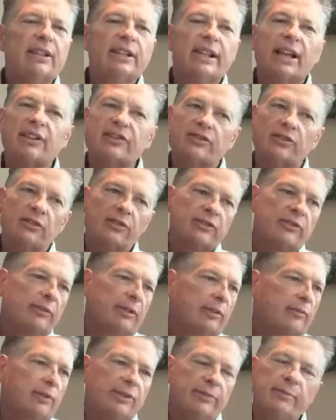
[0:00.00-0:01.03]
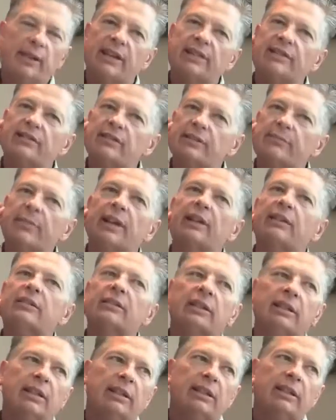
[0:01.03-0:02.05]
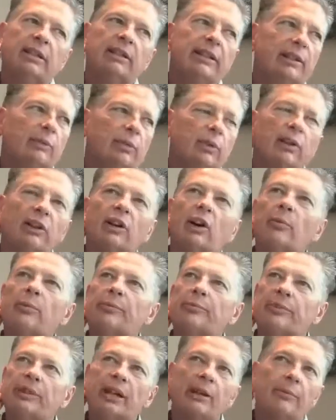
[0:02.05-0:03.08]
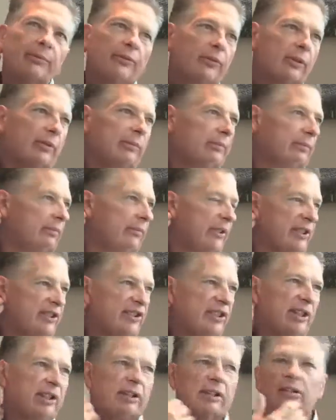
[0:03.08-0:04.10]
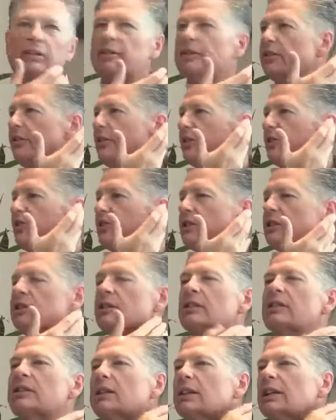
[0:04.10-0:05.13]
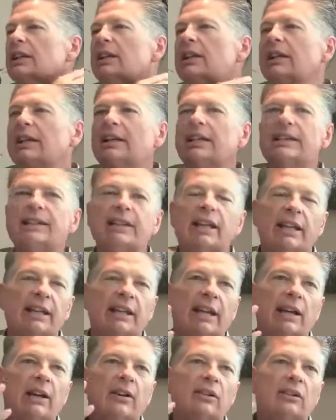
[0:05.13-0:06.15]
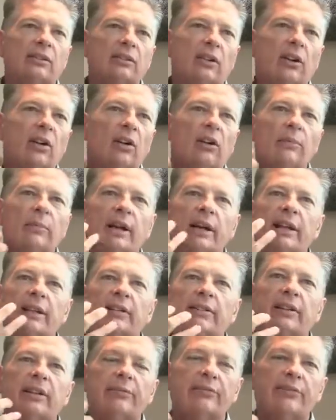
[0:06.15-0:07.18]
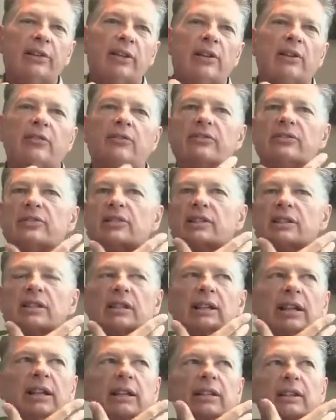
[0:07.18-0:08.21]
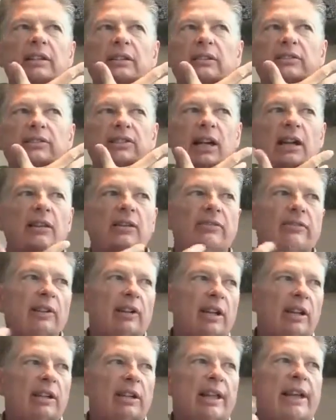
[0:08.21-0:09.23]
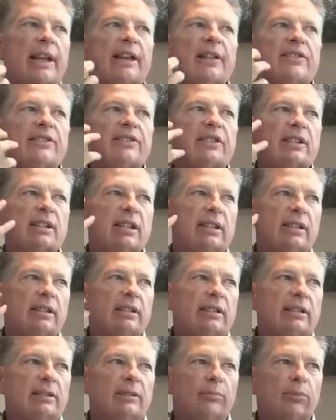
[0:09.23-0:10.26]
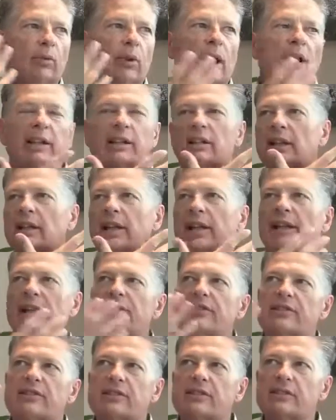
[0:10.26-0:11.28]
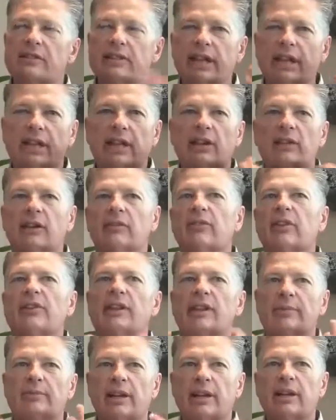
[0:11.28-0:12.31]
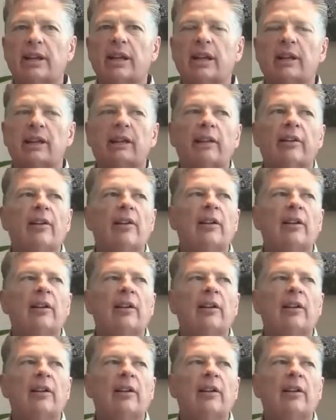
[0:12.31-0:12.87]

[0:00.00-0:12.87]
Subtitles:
neck surgery, which basically meant they were going to open me up from this ear to this ear and take out all my lymph nodes and salivary glands, the parotid glands, take out everything in my neck.